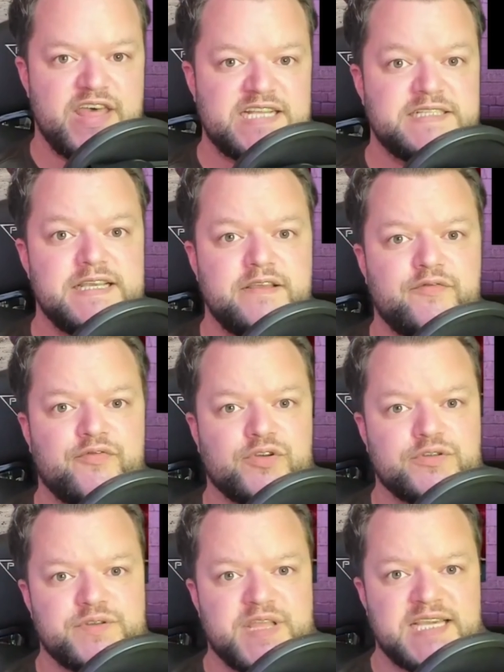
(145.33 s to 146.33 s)
That's it
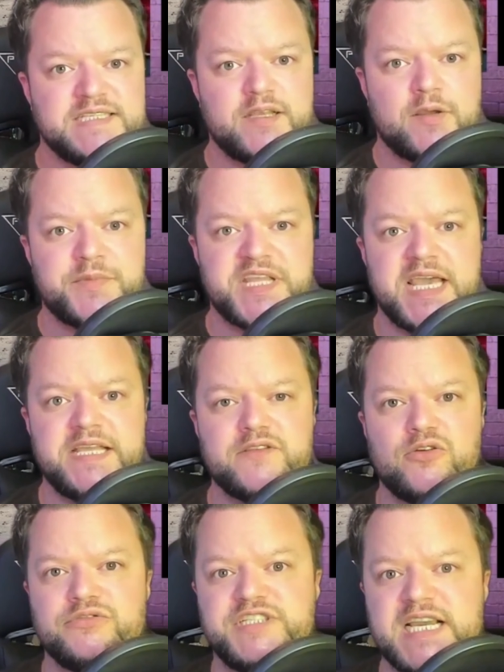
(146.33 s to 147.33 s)
for today's
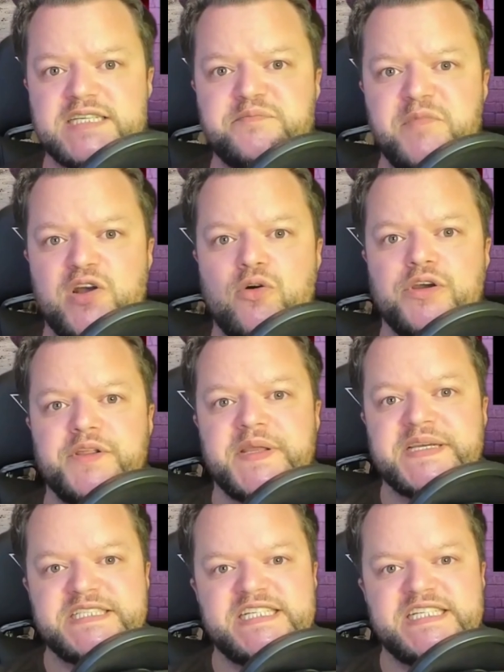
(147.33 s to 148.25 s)
update on Jasmy Coin.